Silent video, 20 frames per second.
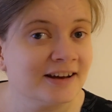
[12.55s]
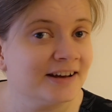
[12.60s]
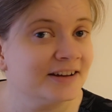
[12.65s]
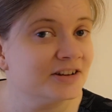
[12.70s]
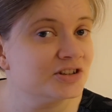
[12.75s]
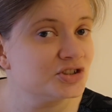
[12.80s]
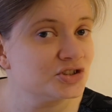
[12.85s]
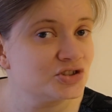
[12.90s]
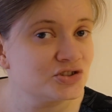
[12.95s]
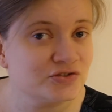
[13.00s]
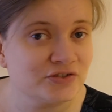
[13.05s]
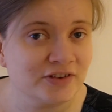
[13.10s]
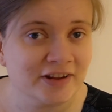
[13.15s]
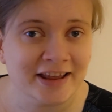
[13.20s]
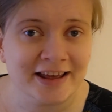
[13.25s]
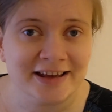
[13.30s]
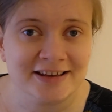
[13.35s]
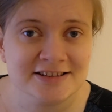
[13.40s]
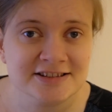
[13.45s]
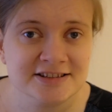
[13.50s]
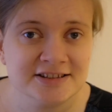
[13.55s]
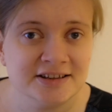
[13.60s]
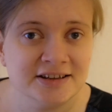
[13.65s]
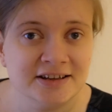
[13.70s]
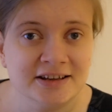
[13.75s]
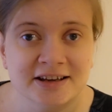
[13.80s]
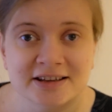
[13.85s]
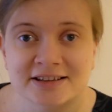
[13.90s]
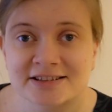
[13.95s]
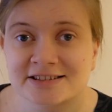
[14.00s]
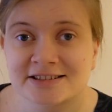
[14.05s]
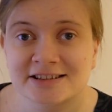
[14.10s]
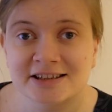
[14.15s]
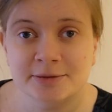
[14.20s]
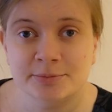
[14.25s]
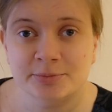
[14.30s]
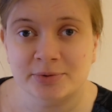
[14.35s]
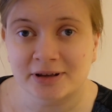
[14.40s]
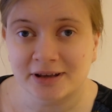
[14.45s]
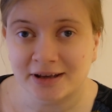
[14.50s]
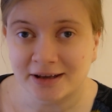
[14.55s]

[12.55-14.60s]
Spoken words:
and just relaxing and sleeping